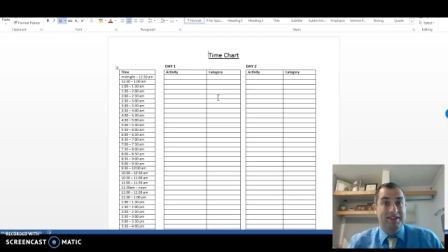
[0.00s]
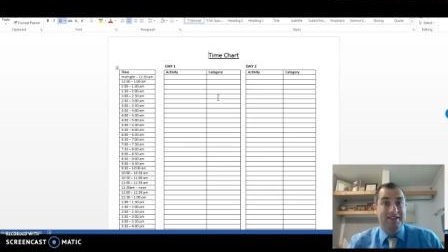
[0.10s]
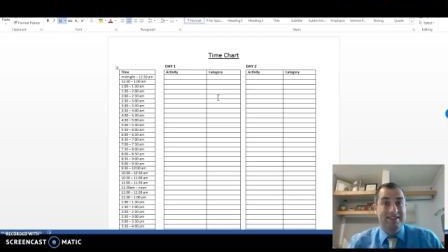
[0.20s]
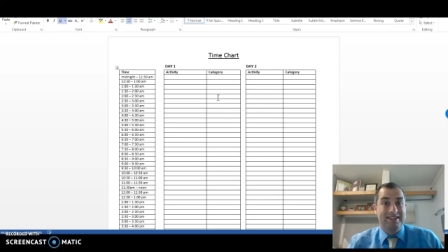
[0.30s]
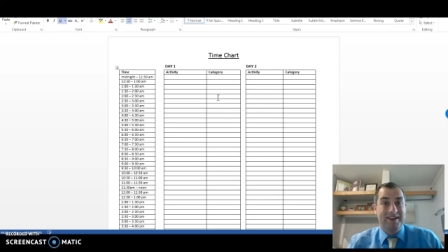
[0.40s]

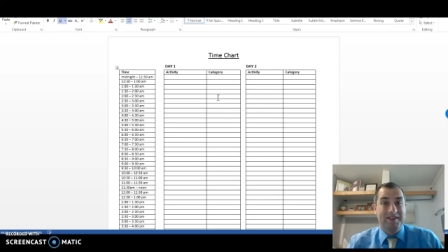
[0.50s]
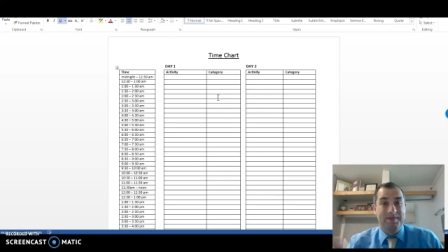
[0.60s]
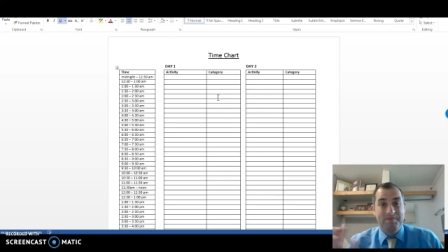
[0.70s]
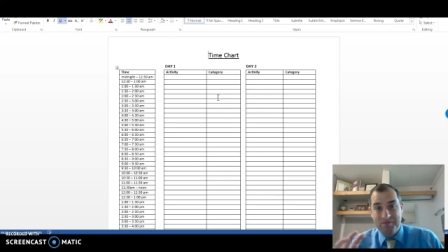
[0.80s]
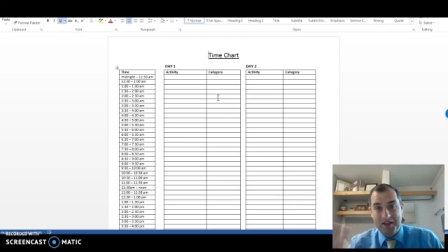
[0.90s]
So
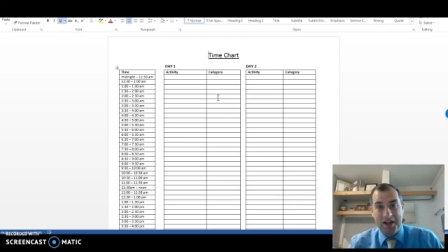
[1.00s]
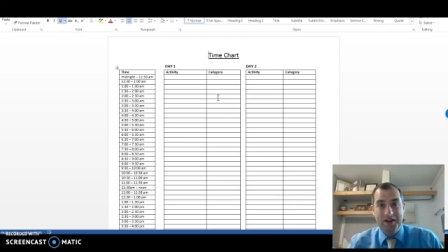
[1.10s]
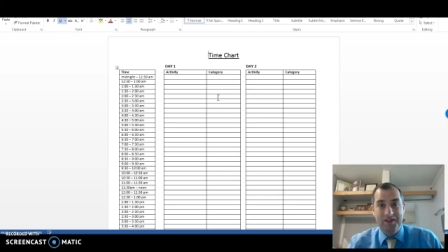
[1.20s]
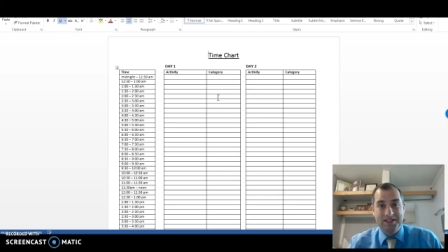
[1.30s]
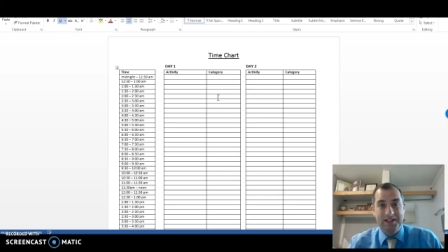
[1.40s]
I
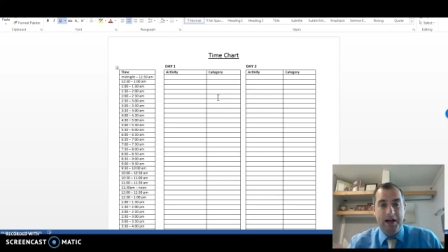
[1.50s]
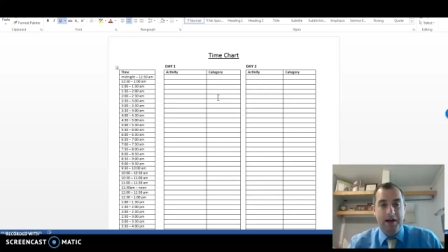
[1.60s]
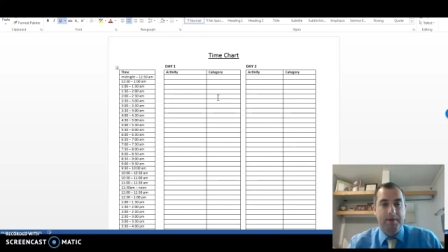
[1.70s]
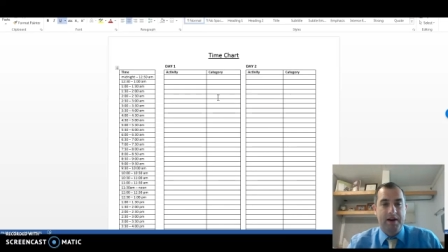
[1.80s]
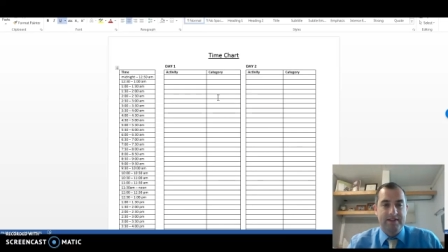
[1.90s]
know it's a
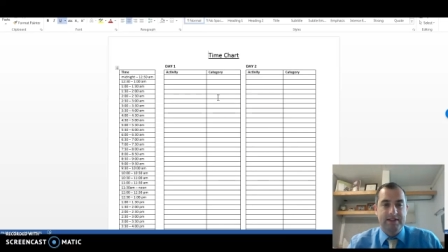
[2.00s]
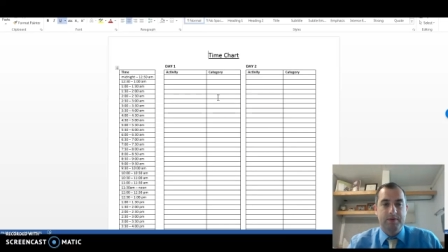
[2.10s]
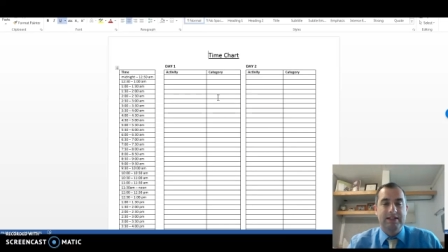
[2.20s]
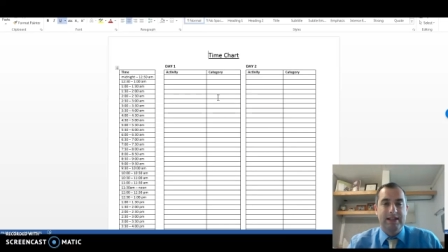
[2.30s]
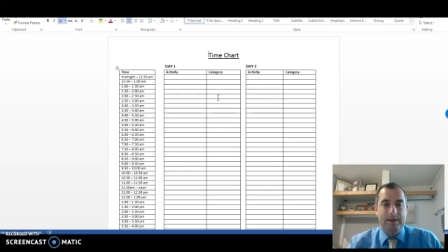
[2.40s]
lot, but obviously with
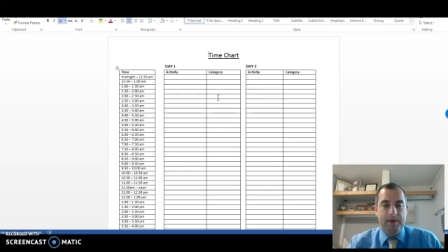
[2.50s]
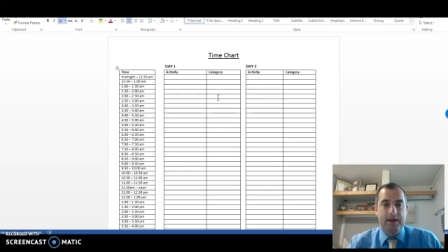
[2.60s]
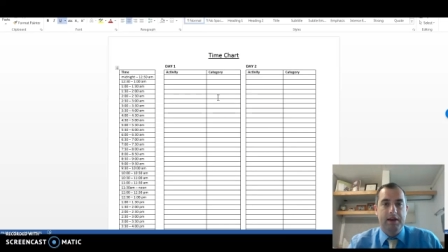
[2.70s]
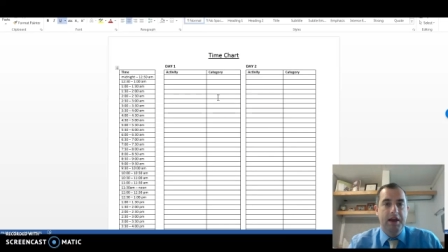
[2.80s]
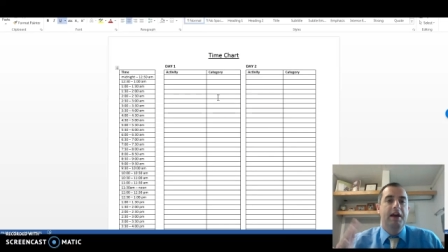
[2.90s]

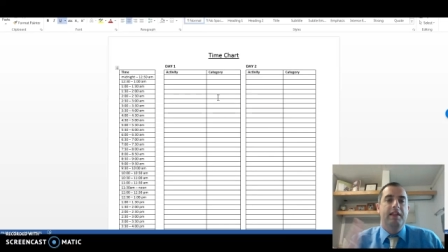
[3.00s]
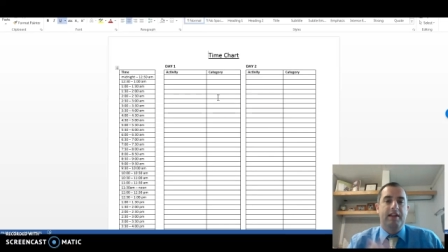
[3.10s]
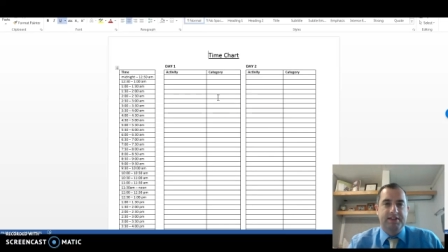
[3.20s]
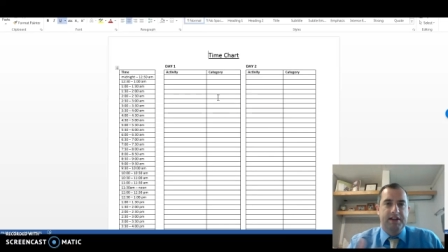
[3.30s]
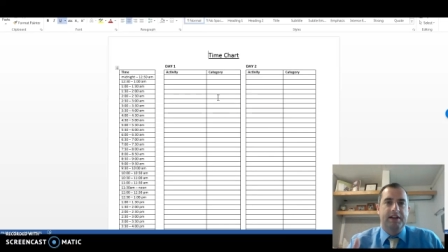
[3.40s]
sleeping,
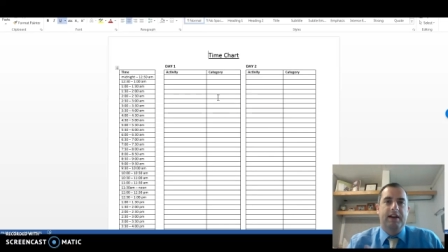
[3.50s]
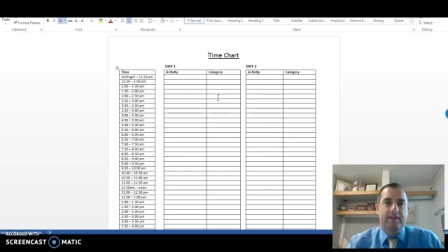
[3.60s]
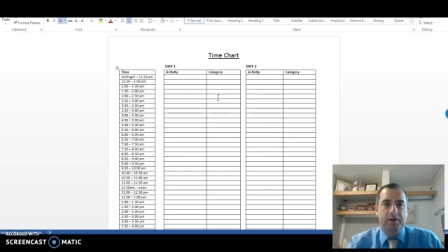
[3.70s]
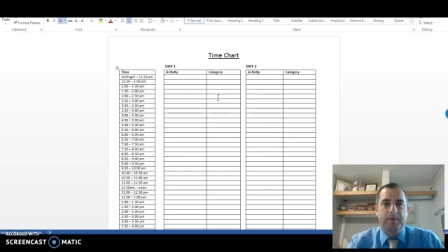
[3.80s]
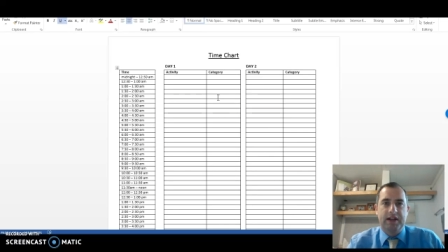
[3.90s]
that's going to
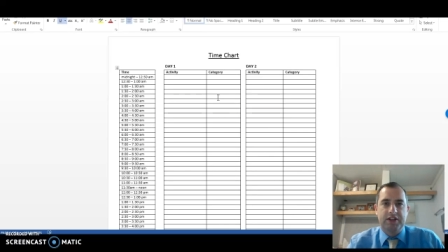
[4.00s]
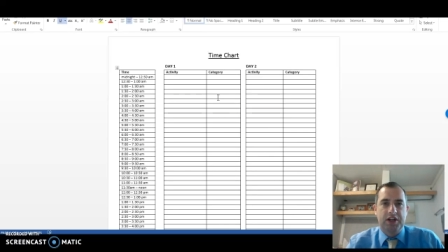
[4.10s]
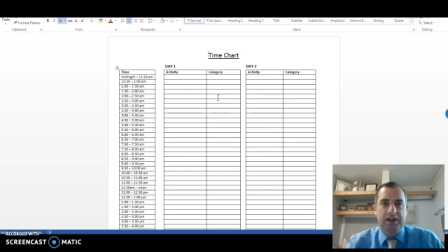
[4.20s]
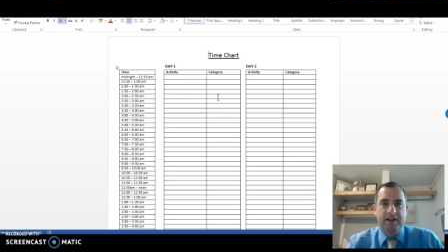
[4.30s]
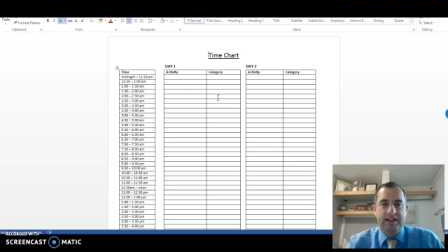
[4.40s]
cover a big
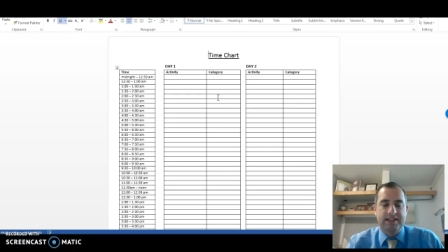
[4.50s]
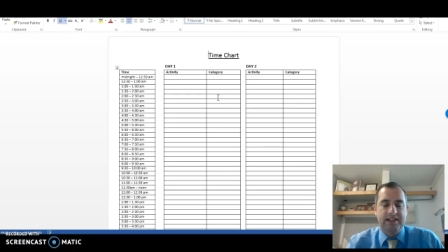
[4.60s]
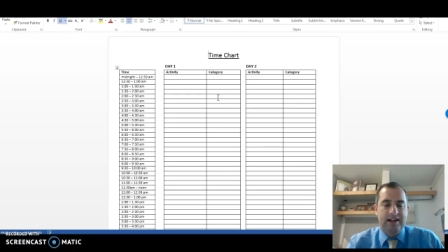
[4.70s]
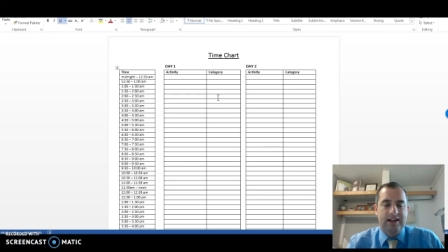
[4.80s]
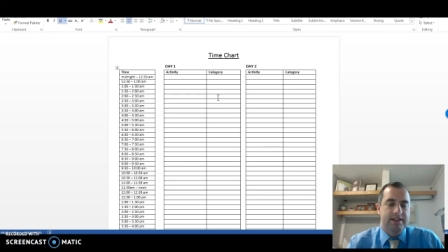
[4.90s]
chunk of these
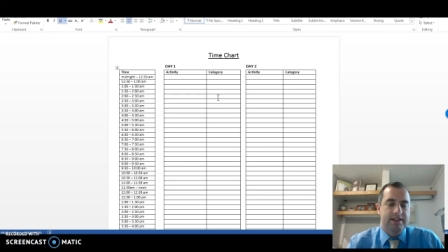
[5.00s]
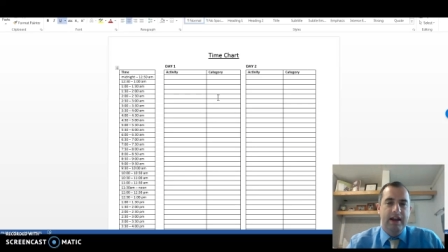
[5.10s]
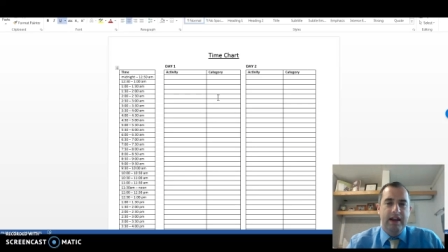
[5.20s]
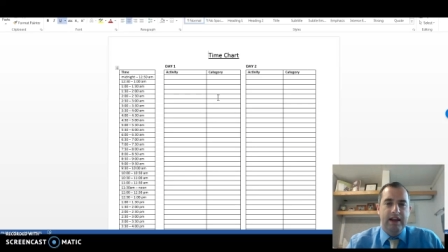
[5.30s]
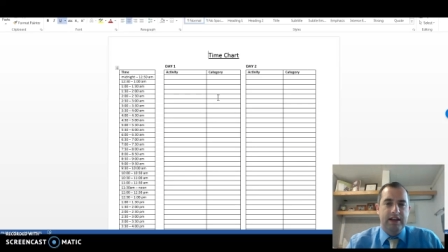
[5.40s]
slots
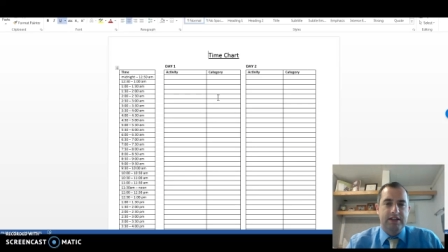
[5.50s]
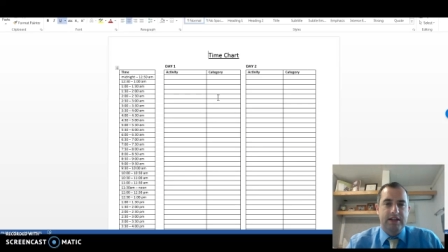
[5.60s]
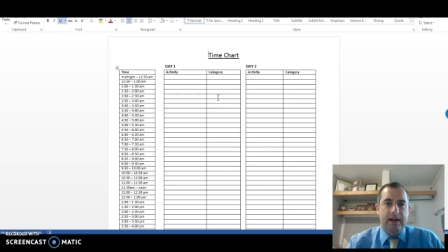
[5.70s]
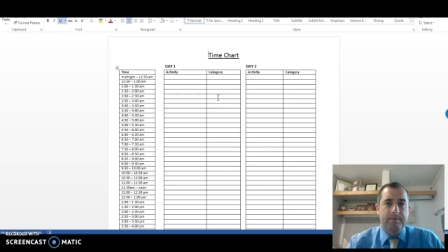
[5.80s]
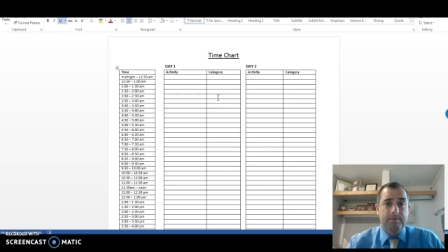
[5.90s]
each
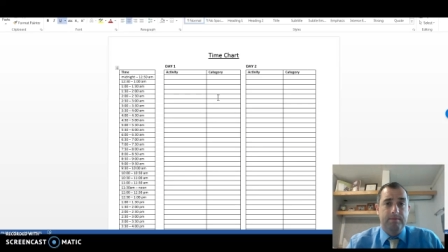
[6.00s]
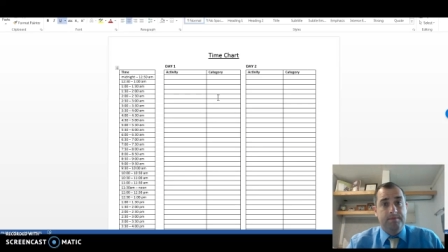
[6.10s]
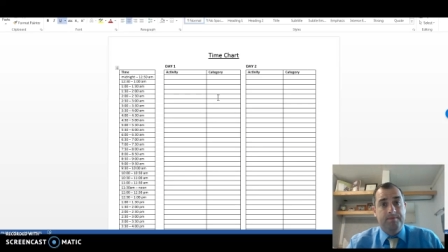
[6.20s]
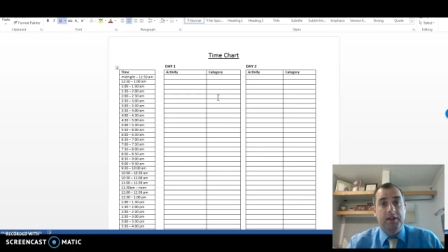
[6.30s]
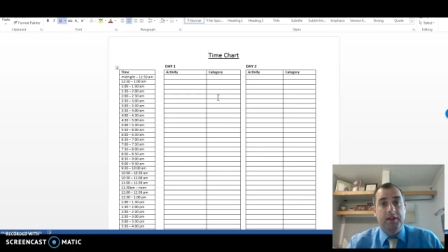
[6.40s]
day.
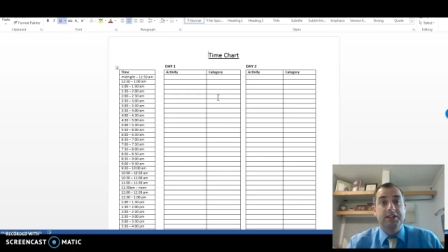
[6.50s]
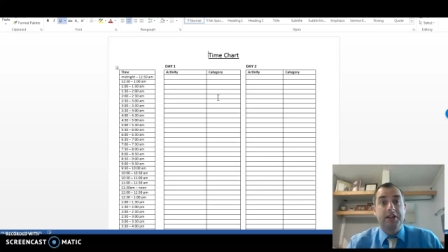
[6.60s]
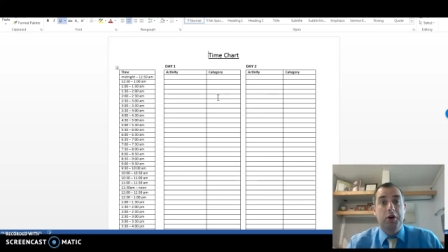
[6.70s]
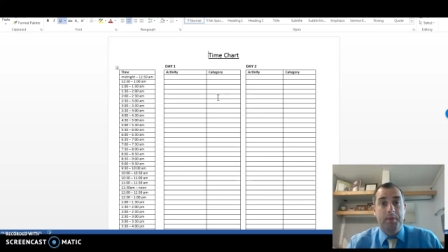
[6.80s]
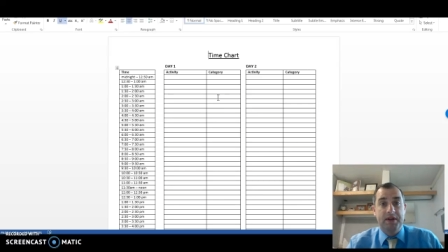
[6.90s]
At least I
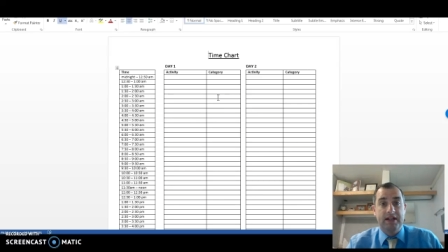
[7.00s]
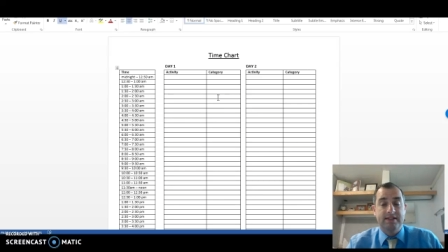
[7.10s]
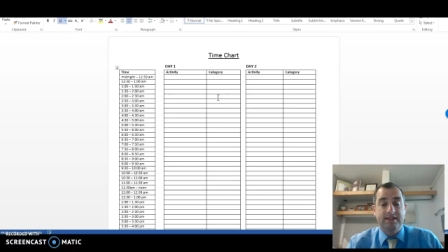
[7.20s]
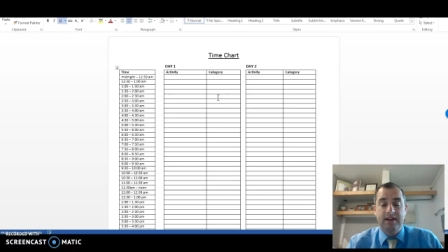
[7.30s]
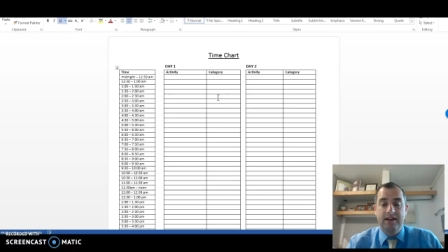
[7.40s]
hope it does.